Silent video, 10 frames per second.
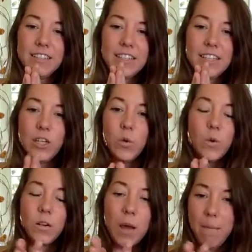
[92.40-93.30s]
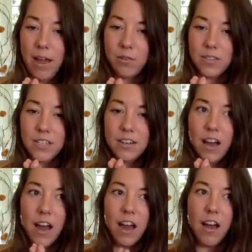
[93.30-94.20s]
equal amount
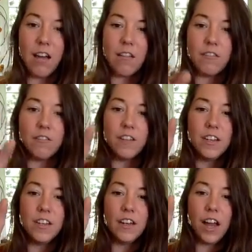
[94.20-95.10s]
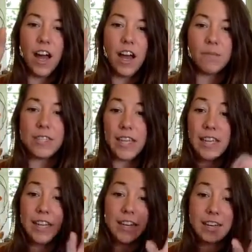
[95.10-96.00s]
of
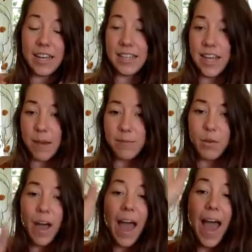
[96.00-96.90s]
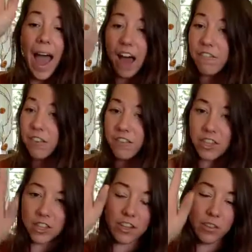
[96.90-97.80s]
daylight and nighttime. So half of
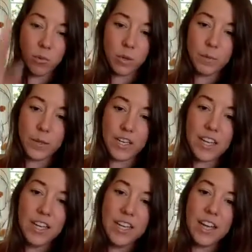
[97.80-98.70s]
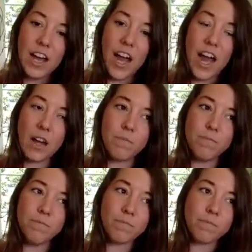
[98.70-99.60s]
the earth will be
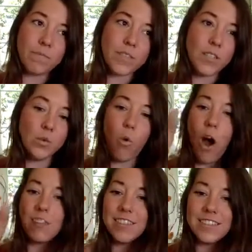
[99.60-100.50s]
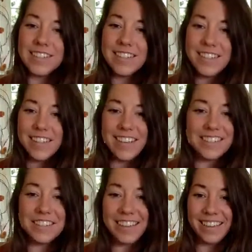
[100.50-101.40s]
swathed
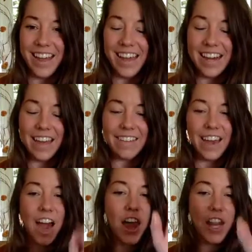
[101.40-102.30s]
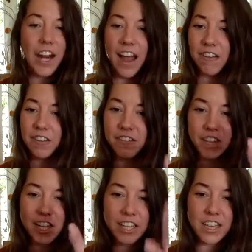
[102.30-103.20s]
in sunlight, and the other half of the
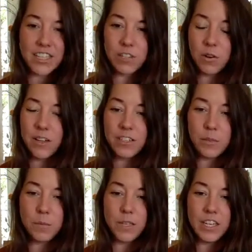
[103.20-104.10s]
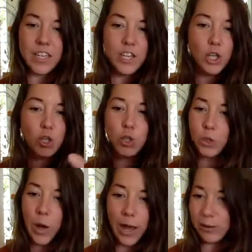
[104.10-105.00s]
earth is going to be
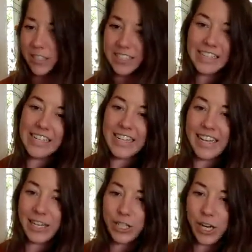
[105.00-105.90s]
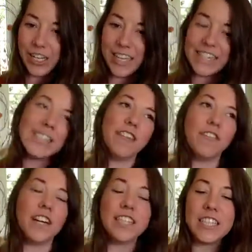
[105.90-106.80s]
shrouded in darkness. And
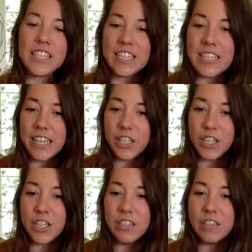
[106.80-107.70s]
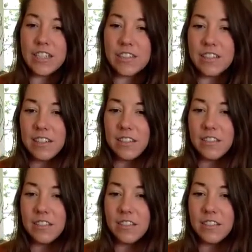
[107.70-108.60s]
for us here in Santa Cruz, it
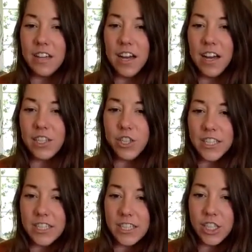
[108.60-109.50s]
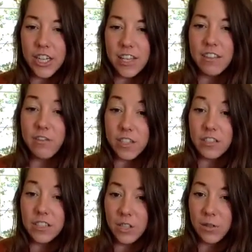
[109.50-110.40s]
signals transition. The
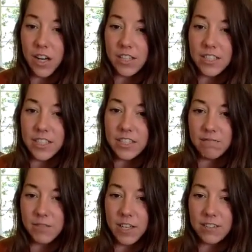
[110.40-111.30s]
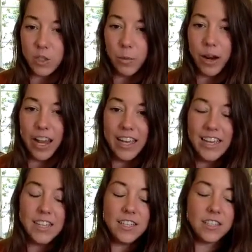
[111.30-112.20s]
vernal equinox here in spring
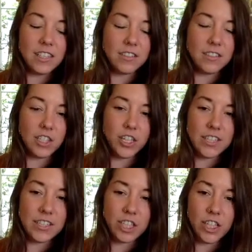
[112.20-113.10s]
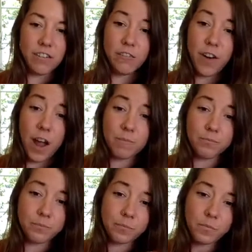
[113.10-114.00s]
signals the transition
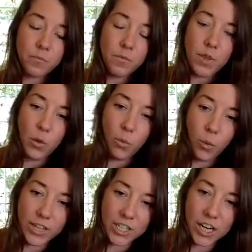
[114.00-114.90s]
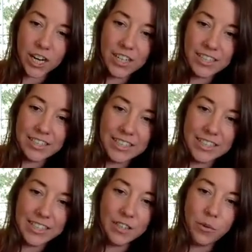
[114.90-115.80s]
from winter,
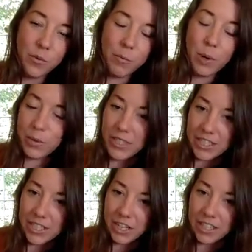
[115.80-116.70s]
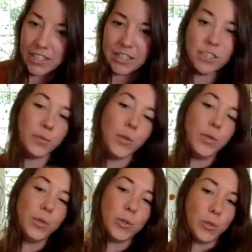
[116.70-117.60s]
mostly darkness,
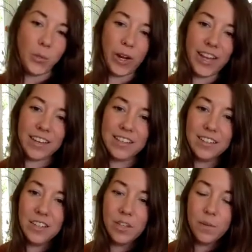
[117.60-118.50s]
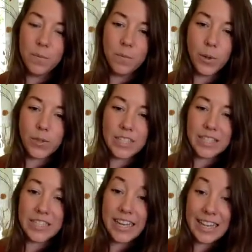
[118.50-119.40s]
to spring,
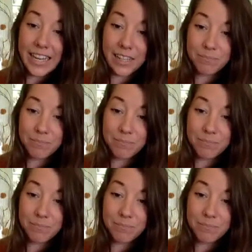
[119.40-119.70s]
mostly daylight,